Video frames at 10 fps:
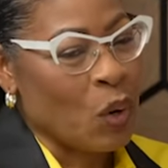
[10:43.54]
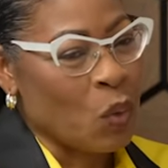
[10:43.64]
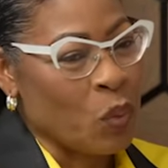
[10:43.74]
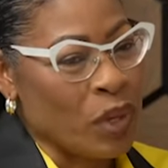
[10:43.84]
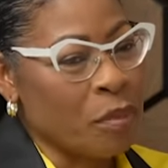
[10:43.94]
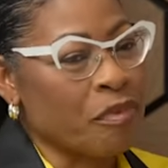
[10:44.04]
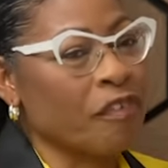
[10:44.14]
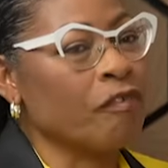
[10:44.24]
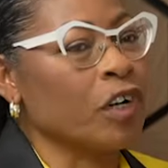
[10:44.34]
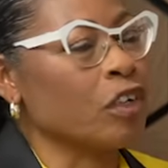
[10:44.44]
We
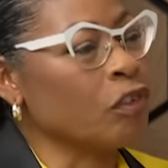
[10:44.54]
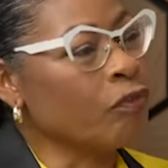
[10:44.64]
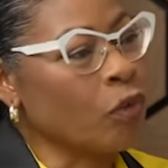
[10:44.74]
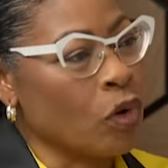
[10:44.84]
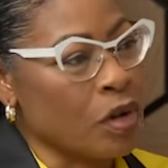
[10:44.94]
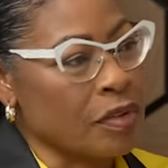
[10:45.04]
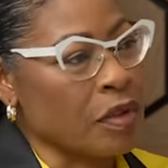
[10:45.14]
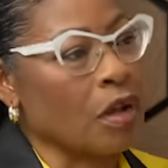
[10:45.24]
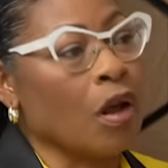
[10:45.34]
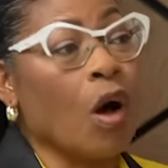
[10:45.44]
prefer to focus
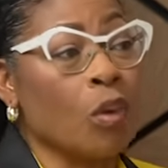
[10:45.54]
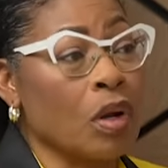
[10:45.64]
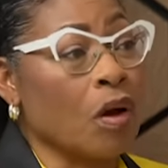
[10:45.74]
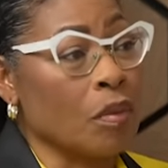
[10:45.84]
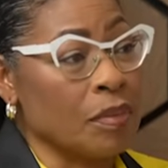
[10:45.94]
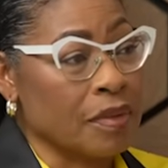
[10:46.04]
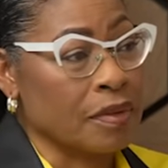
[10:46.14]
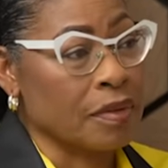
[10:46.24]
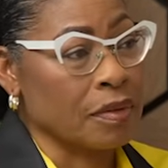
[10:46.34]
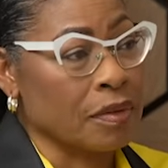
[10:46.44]
on
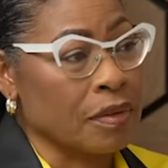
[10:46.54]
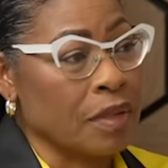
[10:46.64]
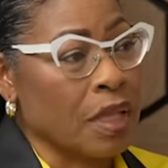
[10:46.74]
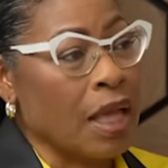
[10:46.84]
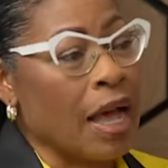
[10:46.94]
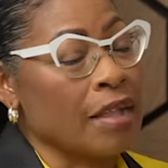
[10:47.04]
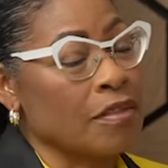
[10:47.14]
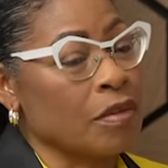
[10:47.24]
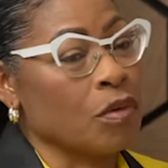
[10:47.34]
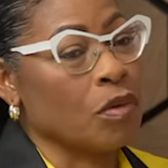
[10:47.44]
outcomes. And
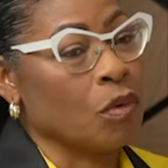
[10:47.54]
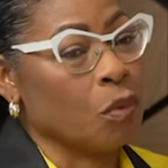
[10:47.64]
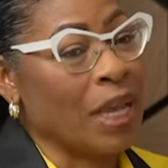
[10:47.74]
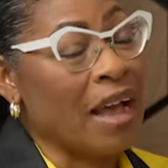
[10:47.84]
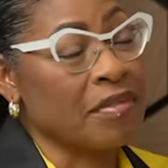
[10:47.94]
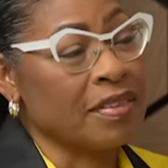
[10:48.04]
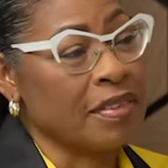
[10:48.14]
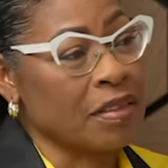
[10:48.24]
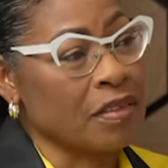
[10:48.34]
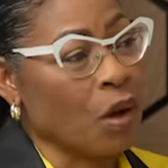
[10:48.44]
so we have
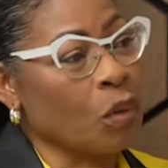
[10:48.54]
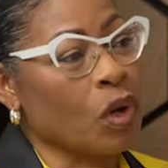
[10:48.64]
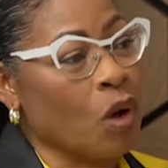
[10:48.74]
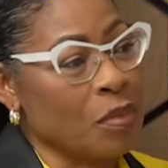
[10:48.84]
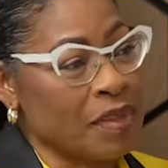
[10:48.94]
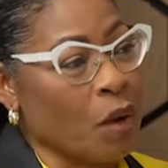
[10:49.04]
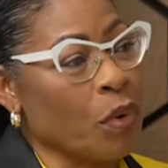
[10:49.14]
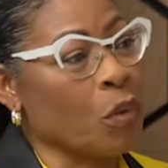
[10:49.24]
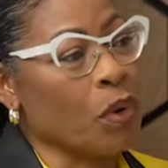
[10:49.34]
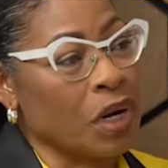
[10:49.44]
six outcomes that
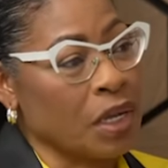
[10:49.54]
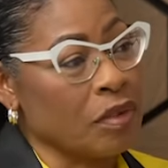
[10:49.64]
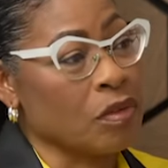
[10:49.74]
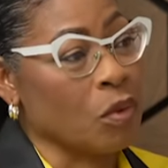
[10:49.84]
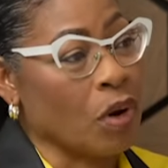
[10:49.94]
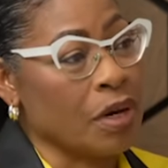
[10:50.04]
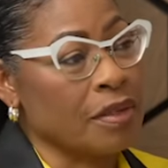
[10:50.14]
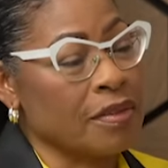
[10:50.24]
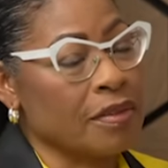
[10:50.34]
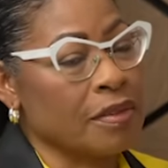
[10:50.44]
we're working
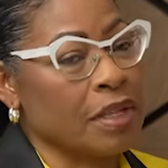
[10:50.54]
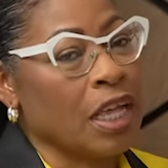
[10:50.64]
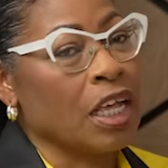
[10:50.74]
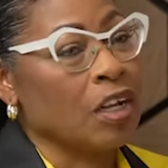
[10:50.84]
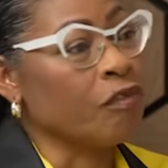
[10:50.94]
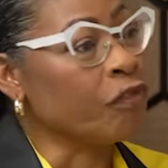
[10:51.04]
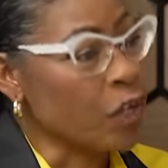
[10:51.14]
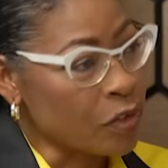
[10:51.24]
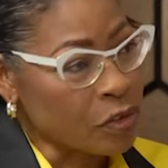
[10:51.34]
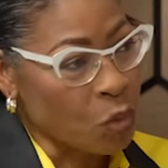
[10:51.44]
towards. The
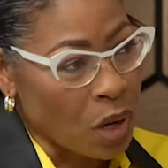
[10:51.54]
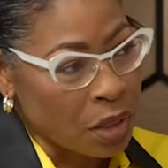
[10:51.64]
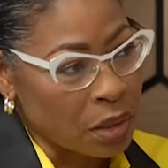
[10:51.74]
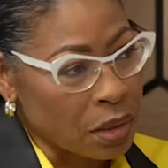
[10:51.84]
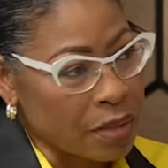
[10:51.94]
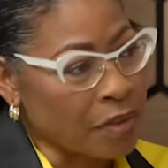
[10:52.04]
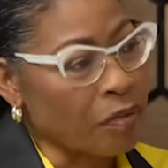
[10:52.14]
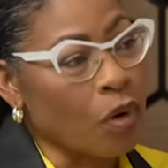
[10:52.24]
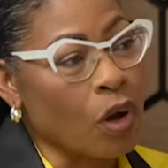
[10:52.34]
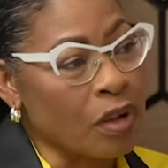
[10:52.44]
first one is
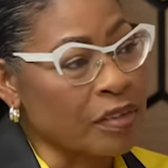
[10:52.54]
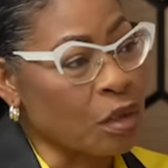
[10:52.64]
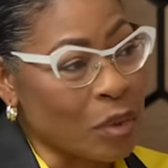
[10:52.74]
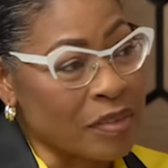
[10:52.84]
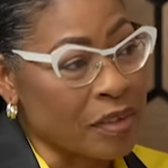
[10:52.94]
around customer